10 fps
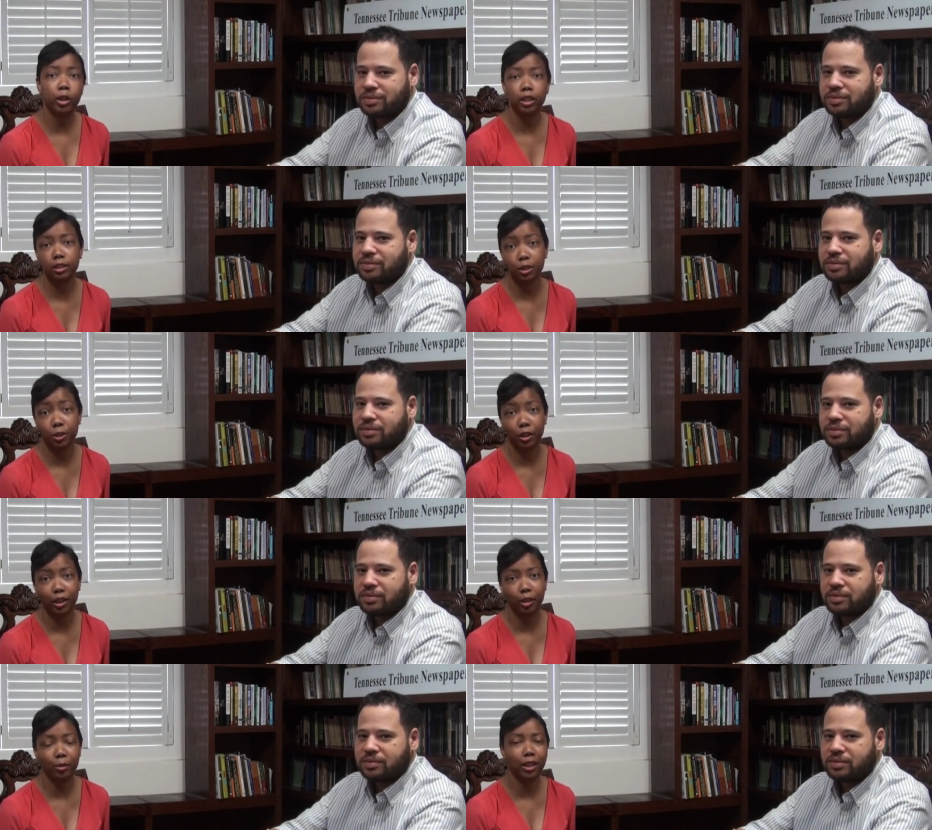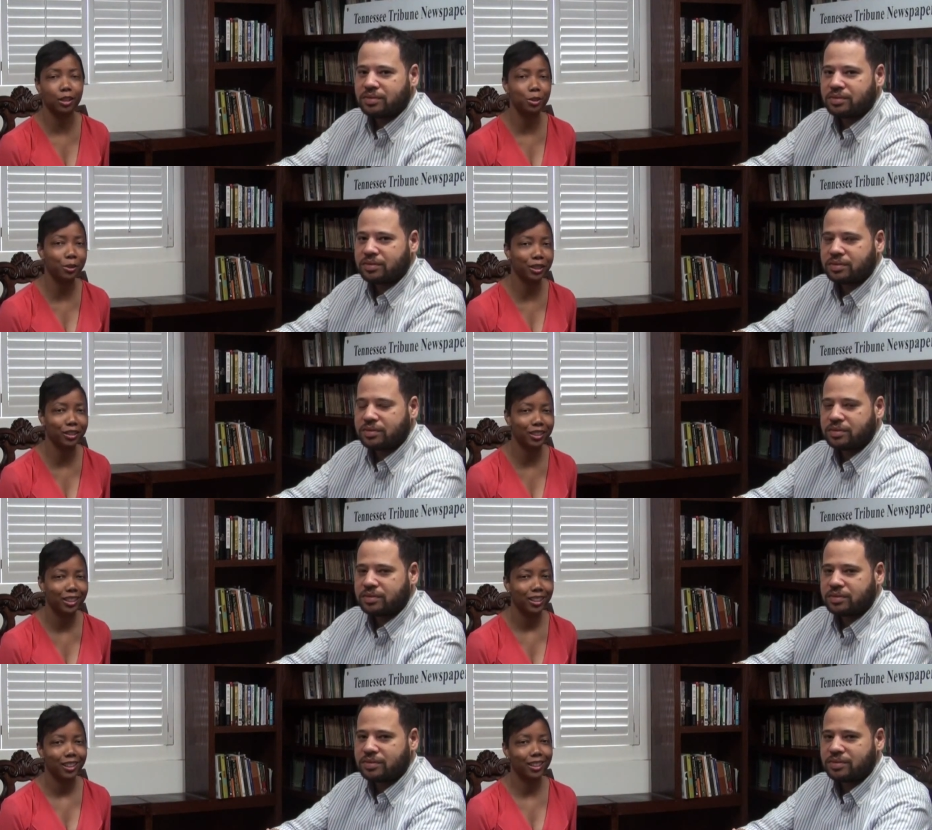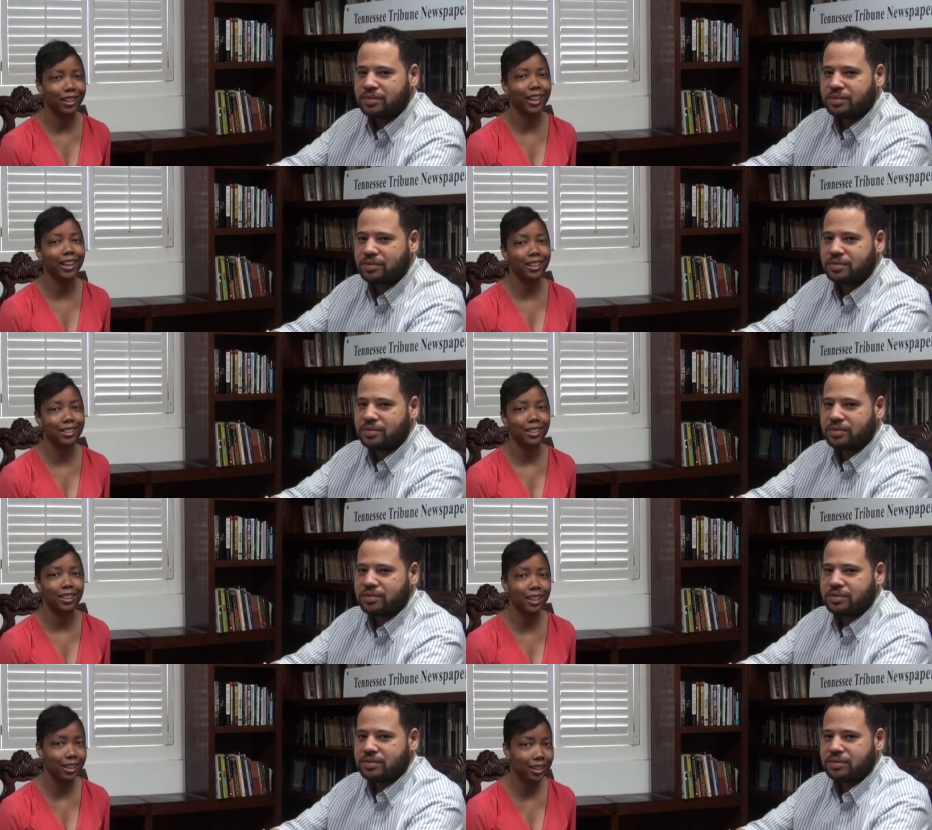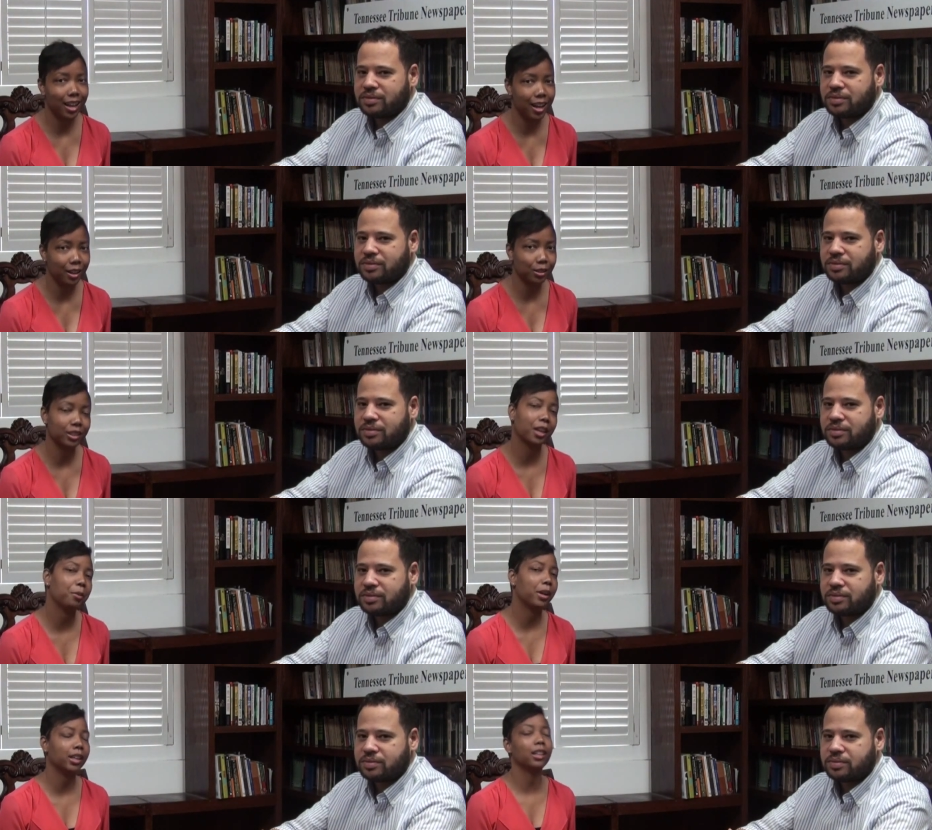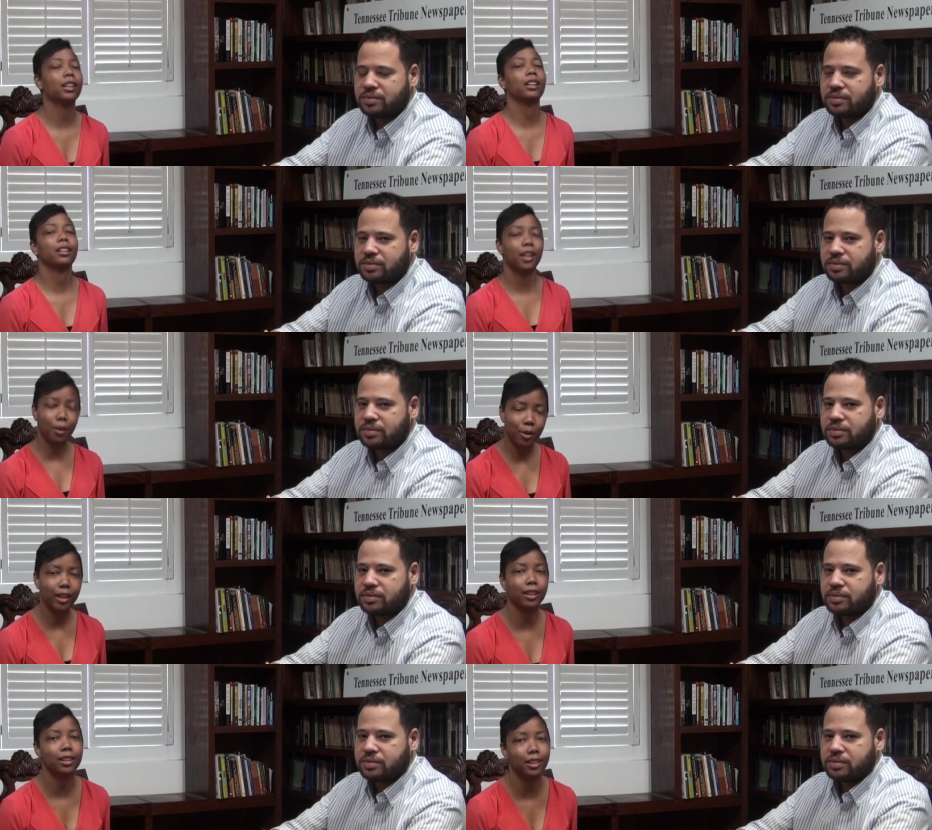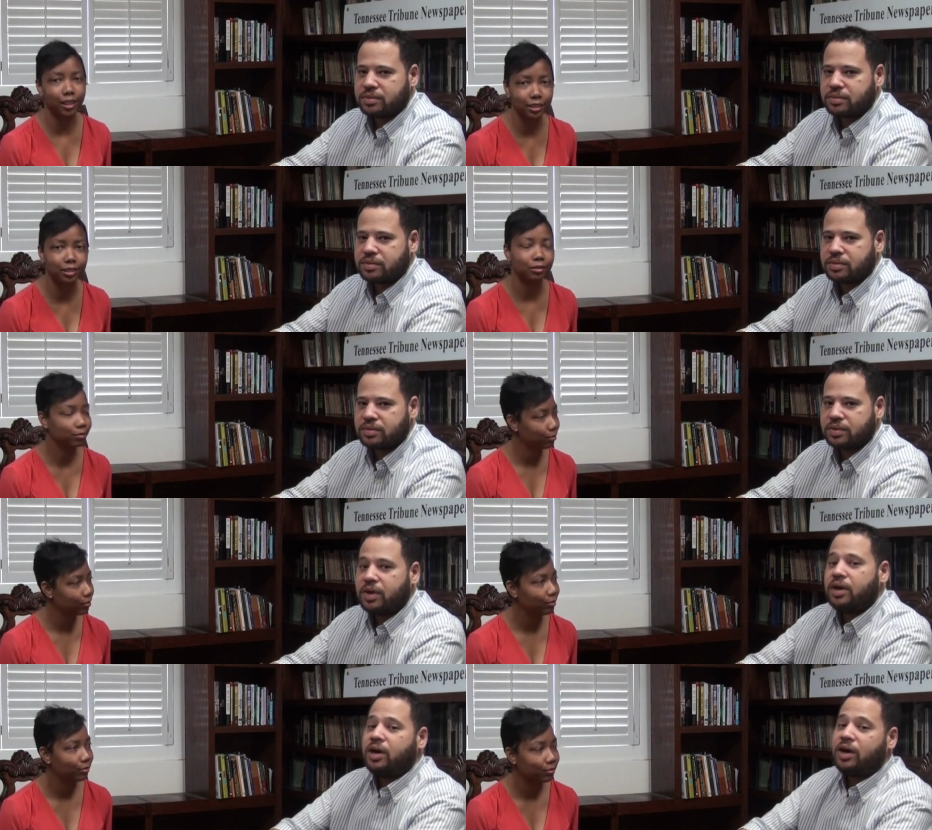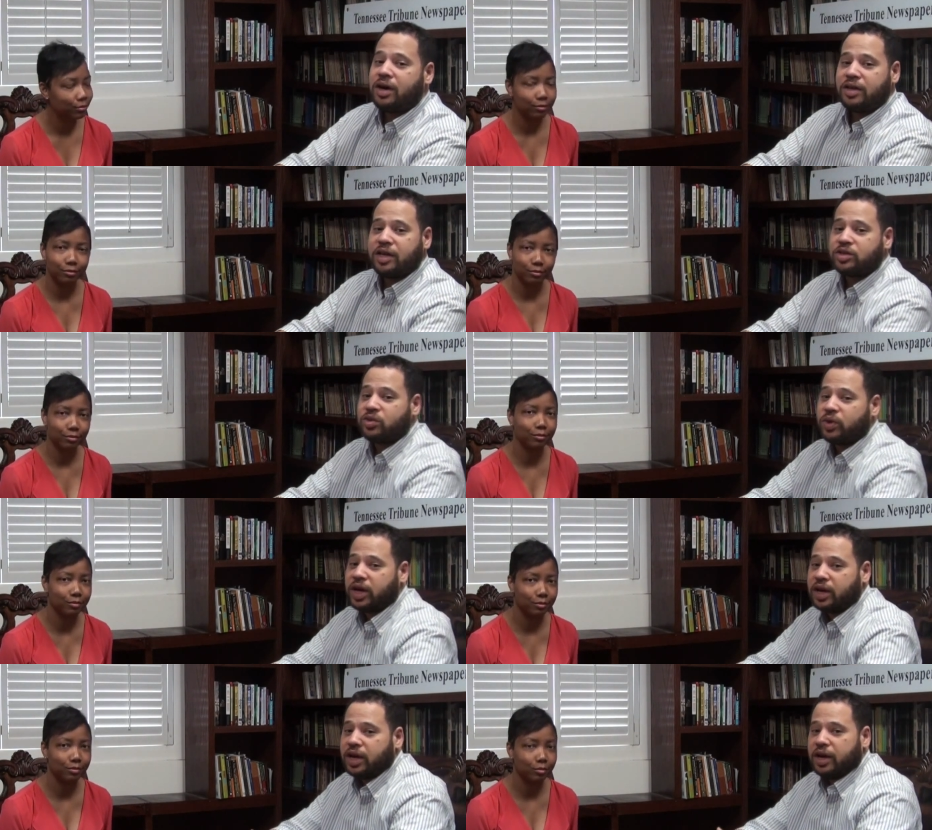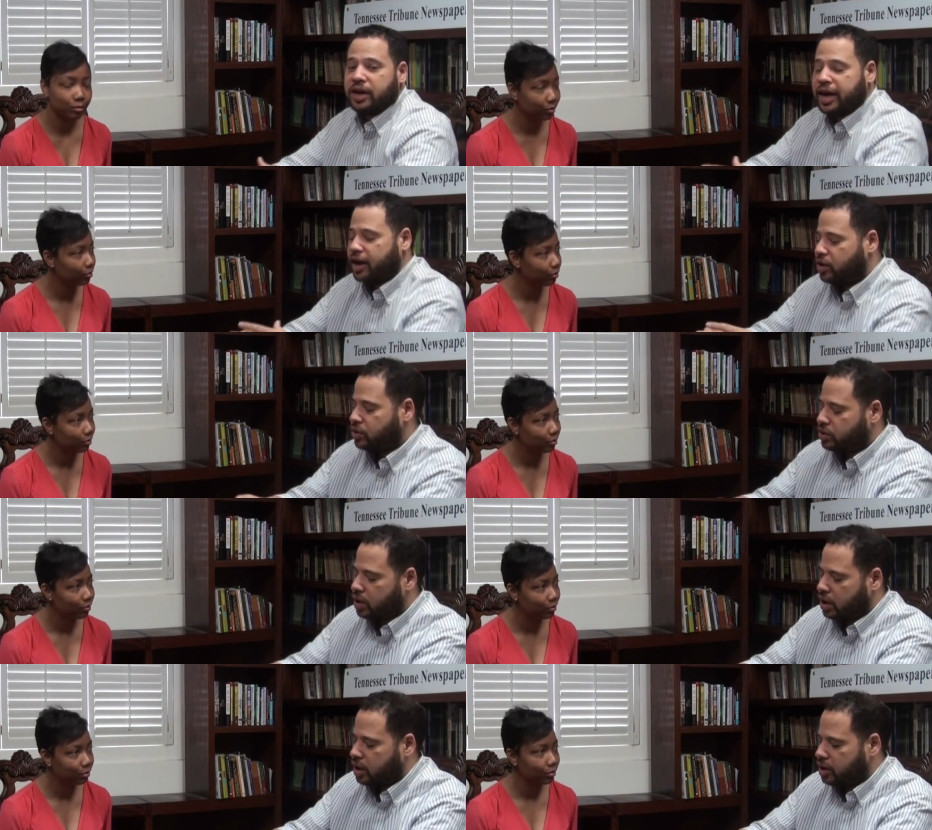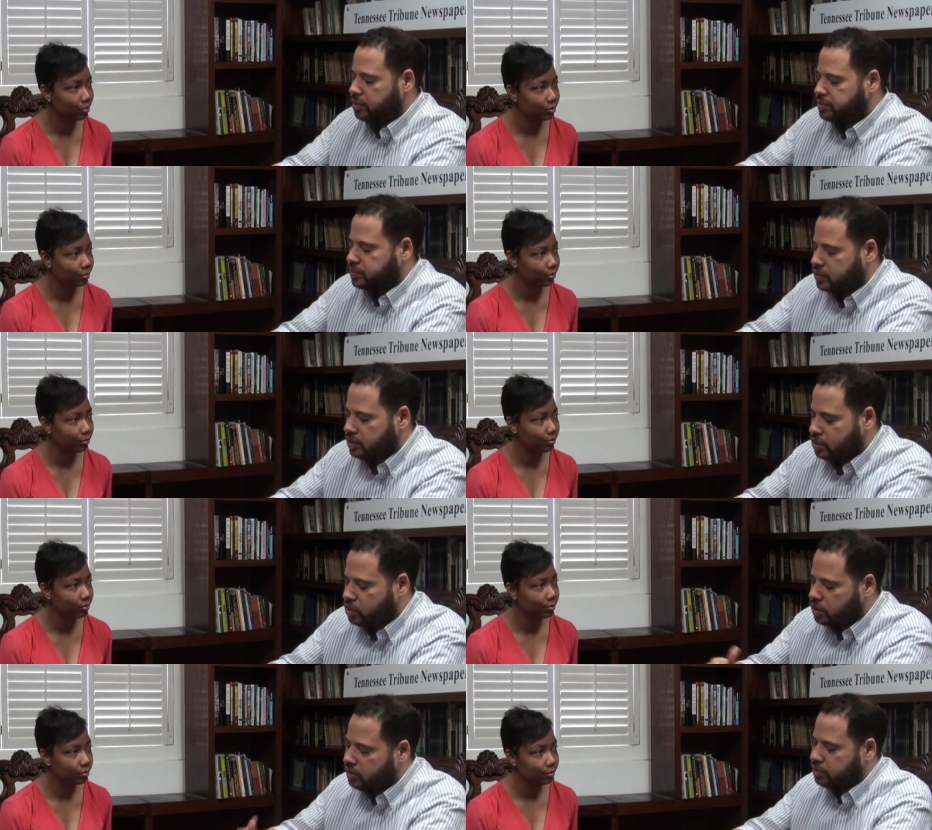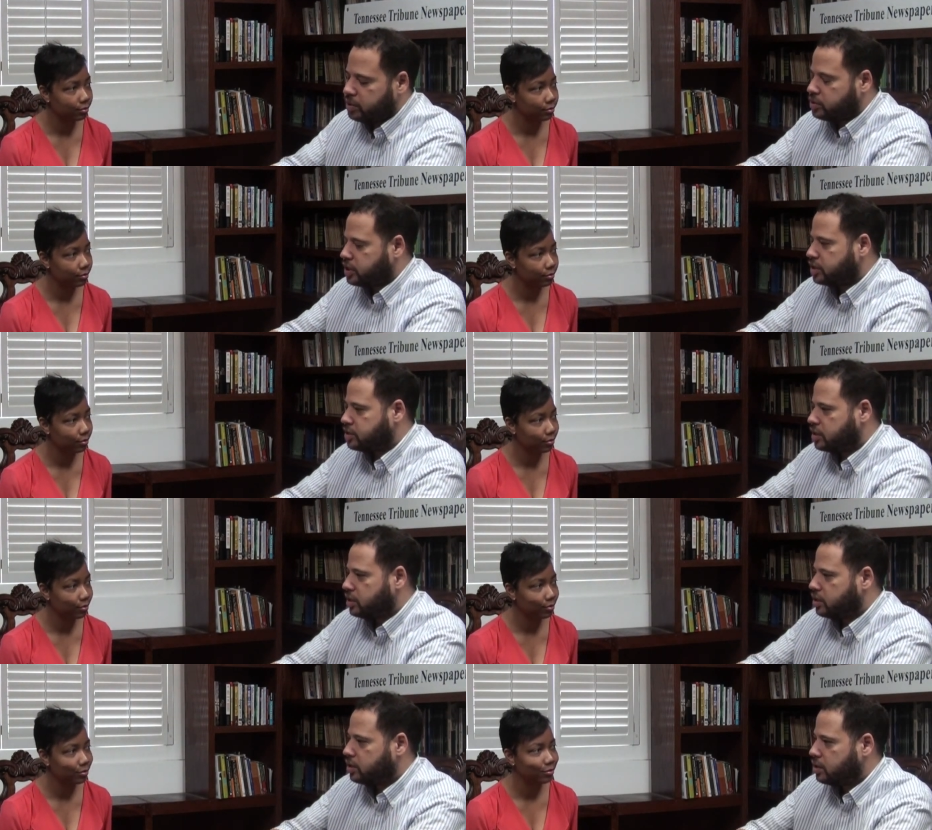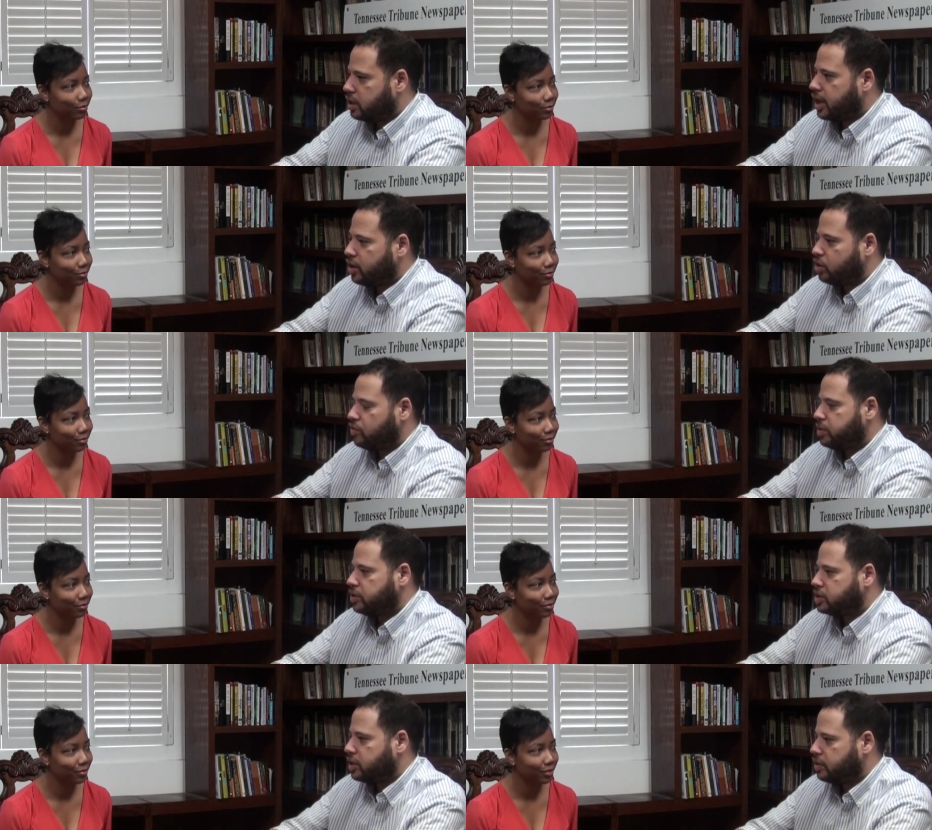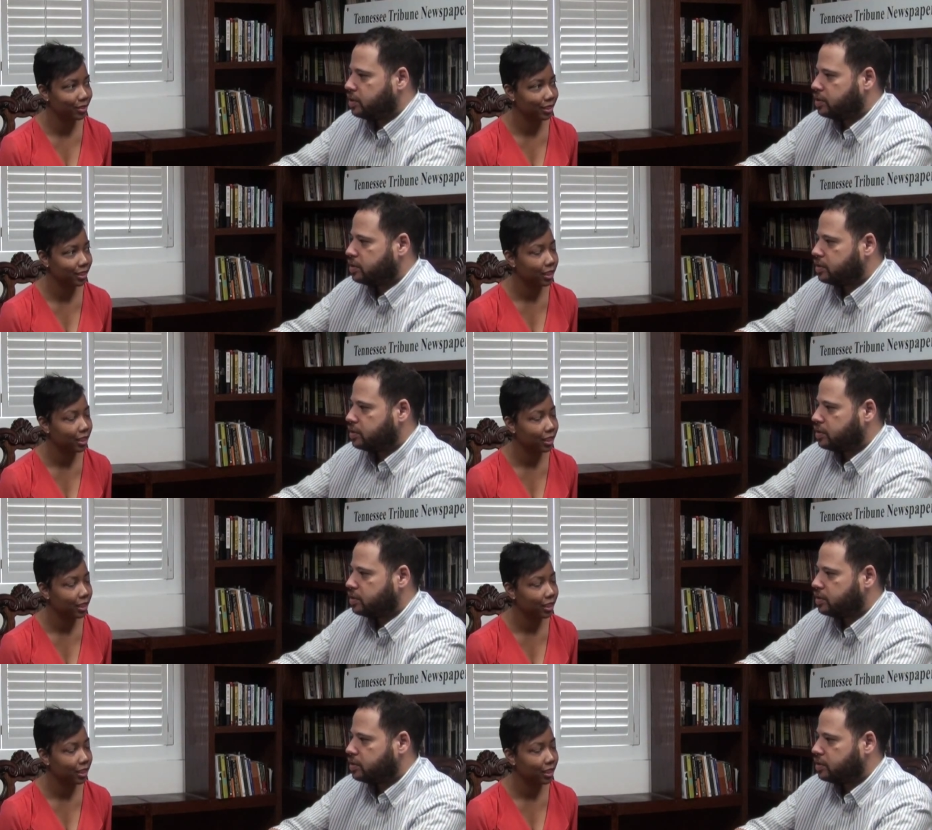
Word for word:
Speaker 1: on Instagram and Twitter uh, at Kyna Kyles K Y N A K Y L E S.
Speaker 2: All right, that's great. Now, um, you live in Middle Tennessee, and how long have you been in this area?